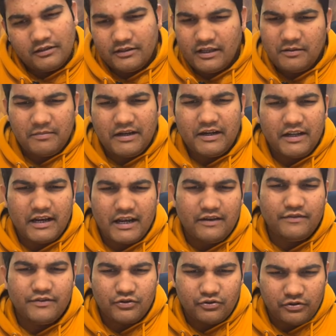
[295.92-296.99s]
Their marital
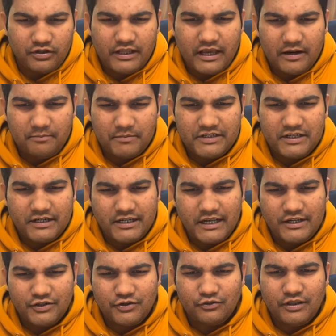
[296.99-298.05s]
life is good. They are much
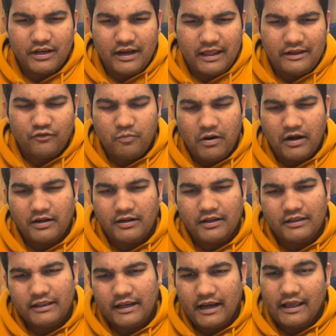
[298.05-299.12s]
attached to their life partner.
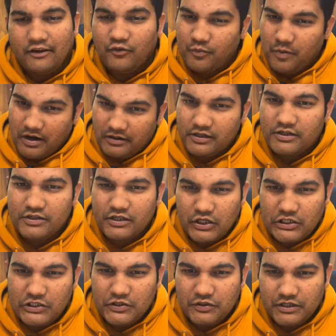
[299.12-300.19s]
Their life partners are
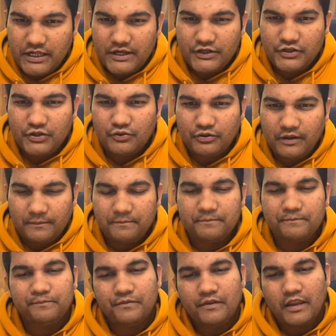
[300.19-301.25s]
also attached to them.
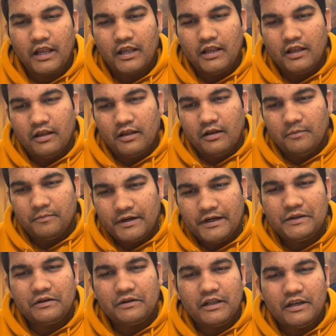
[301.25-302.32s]

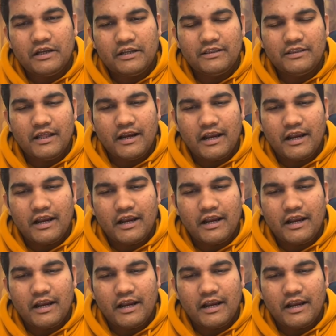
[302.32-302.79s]
Particularly in their